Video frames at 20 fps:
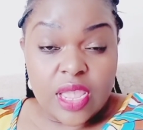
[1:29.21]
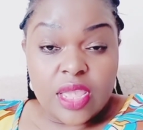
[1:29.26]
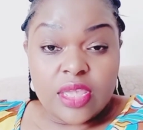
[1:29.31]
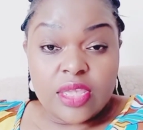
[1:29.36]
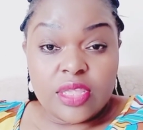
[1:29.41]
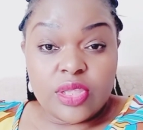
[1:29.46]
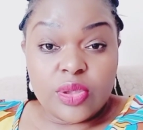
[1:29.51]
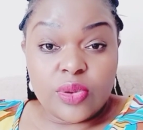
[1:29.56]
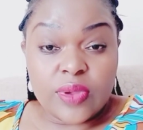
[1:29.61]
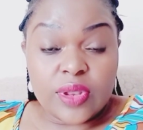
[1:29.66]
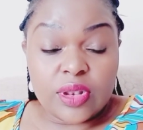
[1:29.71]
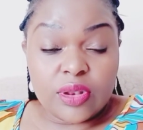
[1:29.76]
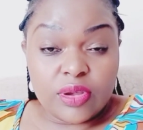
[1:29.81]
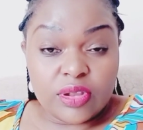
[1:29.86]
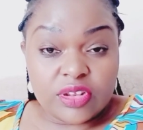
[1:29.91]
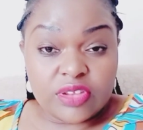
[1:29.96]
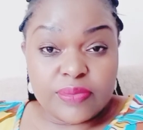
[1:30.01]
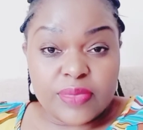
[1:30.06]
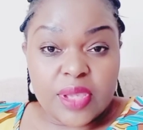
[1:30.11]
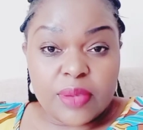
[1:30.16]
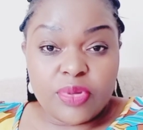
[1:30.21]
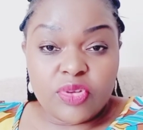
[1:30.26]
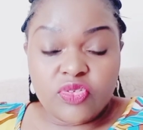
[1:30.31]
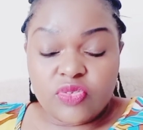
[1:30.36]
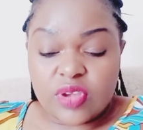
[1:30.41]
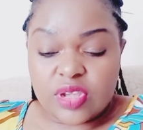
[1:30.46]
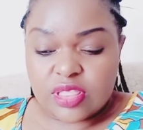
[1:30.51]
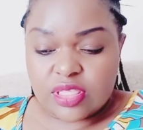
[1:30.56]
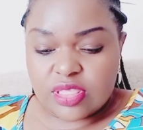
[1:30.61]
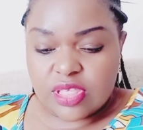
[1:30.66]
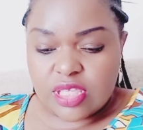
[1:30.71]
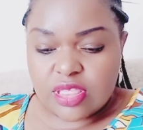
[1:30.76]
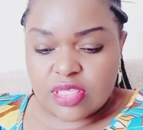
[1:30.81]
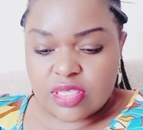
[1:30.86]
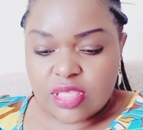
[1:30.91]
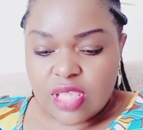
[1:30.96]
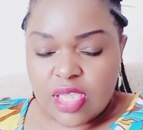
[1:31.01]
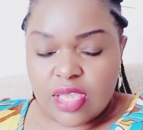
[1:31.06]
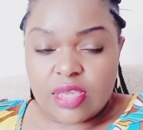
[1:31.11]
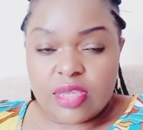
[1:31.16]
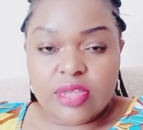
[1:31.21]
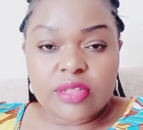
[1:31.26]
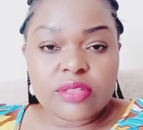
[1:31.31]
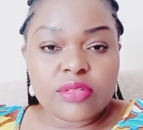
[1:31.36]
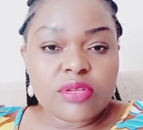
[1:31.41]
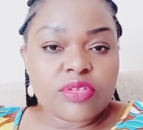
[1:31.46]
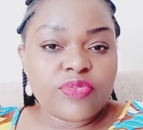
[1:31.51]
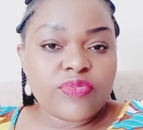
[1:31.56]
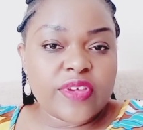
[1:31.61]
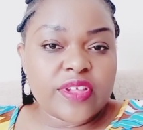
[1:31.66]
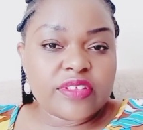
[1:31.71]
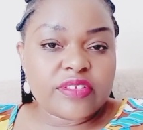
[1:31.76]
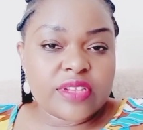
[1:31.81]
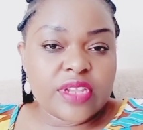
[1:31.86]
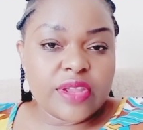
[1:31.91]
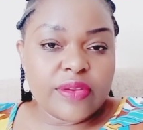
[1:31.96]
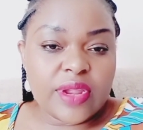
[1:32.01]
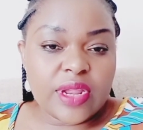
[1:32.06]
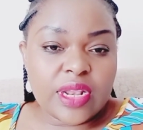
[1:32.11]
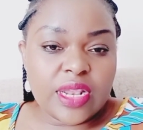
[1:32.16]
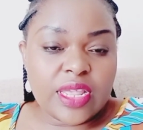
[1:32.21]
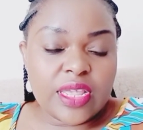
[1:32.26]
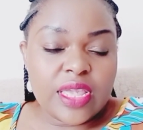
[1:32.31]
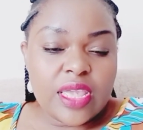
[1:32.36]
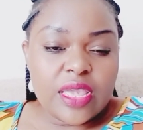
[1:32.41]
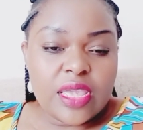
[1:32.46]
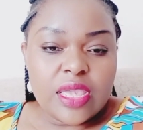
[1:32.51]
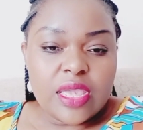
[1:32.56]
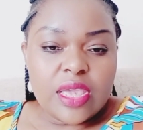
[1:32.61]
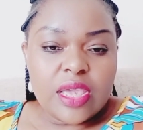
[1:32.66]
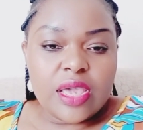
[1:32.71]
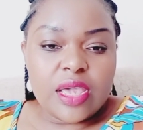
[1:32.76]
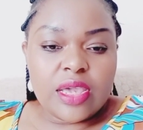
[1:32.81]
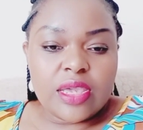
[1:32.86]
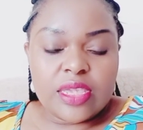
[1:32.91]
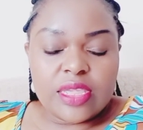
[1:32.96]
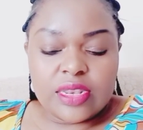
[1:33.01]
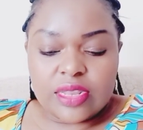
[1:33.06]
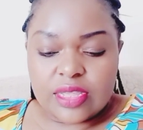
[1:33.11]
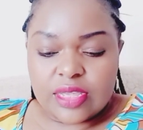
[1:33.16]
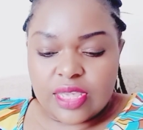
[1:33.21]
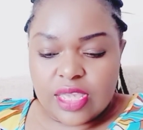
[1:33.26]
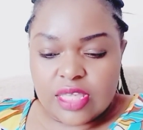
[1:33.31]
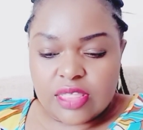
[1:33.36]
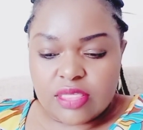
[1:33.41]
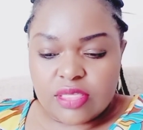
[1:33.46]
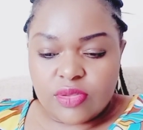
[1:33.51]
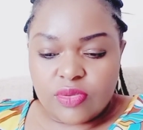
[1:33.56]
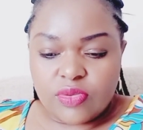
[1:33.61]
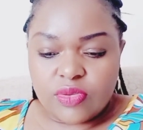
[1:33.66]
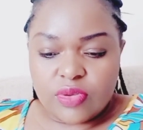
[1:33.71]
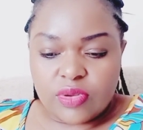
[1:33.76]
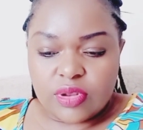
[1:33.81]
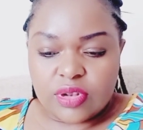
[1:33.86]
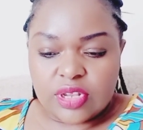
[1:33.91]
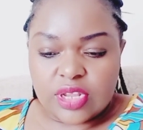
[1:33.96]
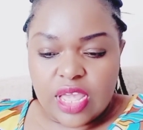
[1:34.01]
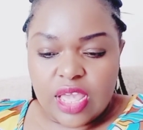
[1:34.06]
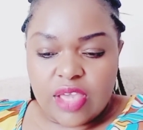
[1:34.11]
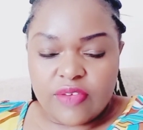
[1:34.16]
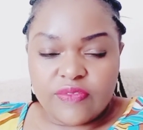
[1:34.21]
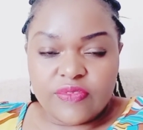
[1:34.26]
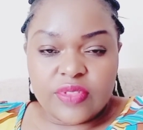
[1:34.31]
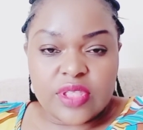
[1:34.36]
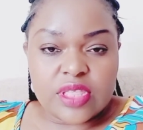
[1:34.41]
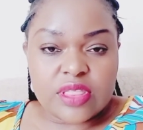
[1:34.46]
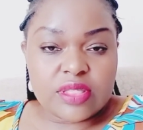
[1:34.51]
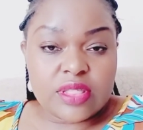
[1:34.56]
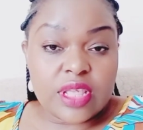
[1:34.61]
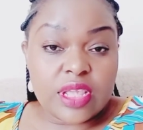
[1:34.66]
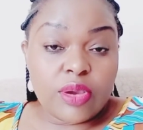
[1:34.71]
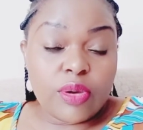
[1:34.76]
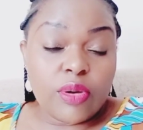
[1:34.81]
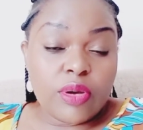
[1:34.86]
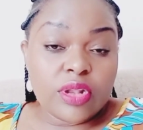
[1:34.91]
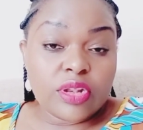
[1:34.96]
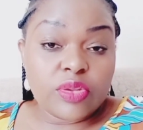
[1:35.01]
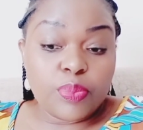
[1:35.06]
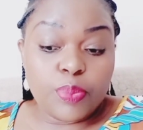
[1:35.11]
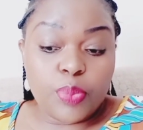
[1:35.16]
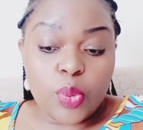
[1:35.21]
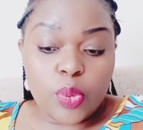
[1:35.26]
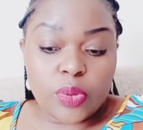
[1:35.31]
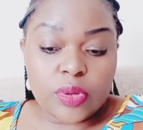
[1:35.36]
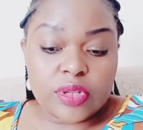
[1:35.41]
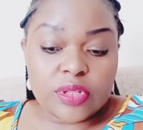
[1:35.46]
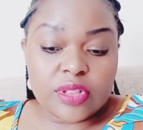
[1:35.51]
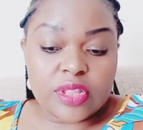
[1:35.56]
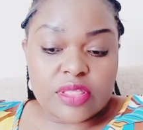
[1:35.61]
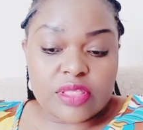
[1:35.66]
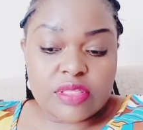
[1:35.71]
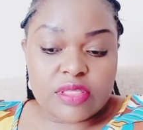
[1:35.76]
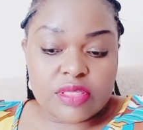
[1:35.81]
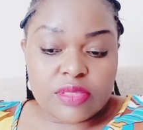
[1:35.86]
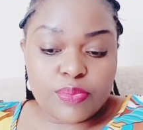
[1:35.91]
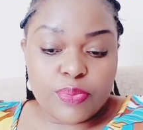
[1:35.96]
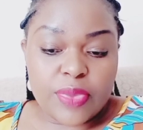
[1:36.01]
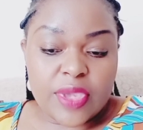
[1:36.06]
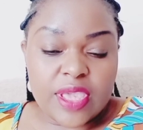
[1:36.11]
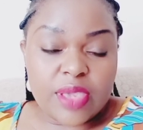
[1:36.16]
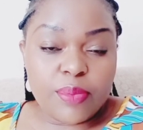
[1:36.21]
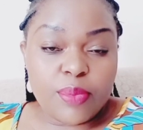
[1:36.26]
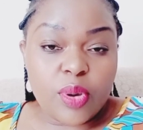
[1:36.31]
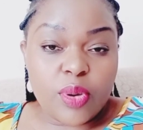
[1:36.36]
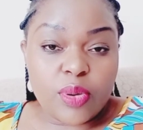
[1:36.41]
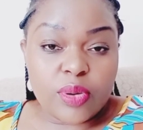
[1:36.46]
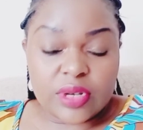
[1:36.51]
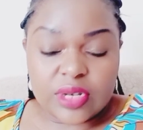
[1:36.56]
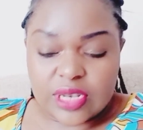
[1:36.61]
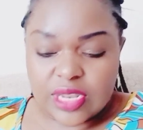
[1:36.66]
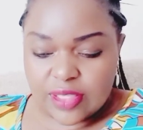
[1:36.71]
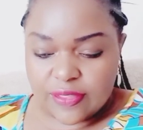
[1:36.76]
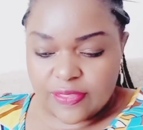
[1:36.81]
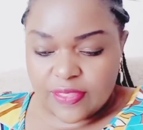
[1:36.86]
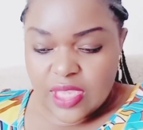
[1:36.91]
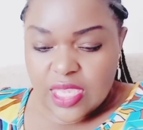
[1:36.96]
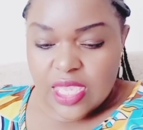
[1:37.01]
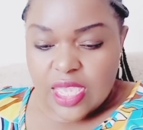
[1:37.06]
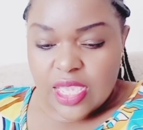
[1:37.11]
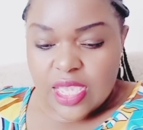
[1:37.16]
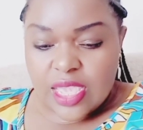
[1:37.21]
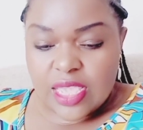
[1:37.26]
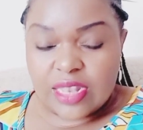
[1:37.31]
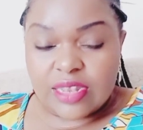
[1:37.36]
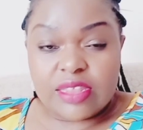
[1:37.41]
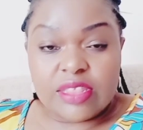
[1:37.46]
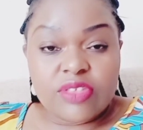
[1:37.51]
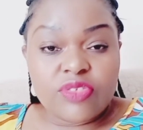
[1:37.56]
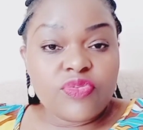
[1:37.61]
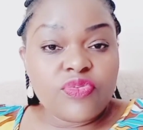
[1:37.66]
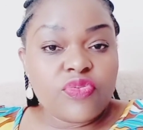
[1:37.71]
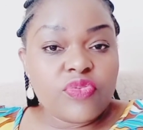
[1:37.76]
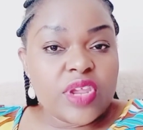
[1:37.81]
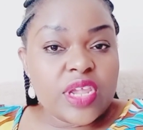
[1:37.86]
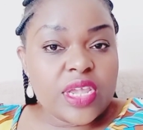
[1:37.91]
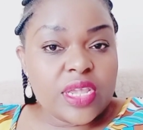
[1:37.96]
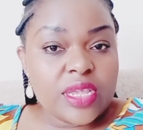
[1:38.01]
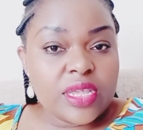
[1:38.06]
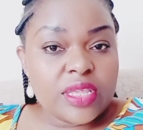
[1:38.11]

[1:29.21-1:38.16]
You will not be able to access those funds directly in case you do not have this thing called POD. This is payable on death. It is free.